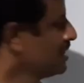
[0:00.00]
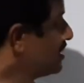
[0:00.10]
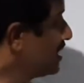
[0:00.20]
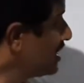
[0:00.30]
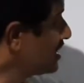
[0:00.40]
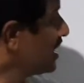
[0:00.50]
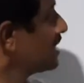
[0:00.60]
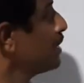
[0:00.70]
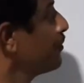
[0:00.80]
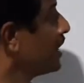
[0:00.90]
These are
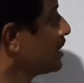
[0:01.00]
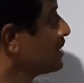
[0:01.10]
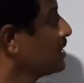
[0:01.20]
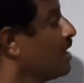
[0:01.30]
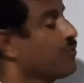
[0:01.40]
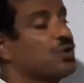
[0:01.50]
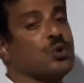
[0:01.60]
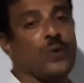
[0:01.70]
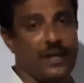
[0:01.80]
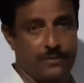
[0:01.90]
the factors of
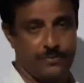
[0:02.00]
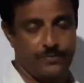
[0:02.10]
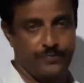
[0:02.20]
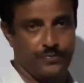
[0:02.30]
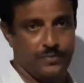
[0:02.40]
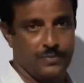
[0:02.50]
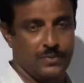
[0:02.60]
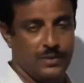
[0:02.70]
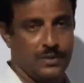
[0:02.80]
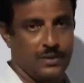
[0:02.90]

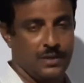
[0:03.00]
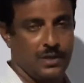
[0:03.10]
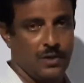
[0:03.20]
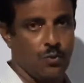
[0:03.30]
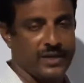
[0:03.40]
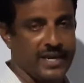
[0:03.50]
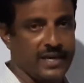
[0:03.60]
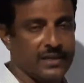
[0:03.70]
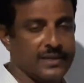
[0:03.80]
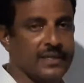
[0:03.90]
12. Okay.
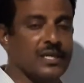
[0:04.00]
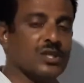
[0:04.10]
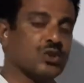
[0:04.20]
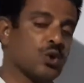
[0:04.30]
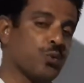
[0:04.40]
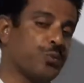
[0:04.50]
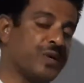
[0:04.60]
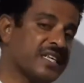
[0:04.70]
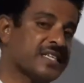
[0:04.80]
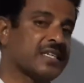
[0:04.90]
So
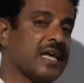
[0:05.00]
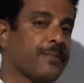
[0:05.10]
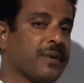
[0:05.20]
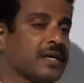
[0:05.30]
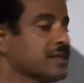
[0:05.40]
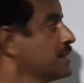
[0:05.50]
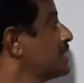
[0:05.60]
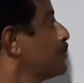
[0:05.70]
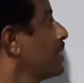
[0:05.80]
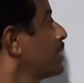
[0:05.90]
which numbers is
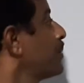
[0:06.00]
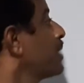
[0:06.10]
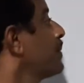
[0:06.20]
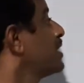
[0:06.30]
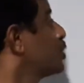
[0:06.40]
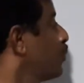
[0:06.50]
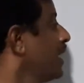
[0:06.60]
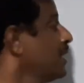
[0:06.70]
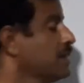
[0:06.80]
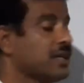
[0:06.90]
multiplied by
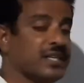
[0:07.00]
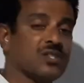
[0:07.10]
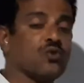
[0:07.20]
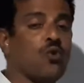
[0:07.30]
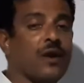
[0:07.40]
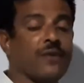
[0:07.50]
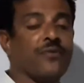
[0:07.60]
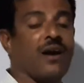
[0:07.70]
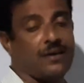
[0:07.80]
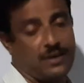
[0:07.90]
12, that is called a
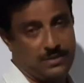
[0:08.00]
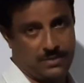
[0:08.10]
factors.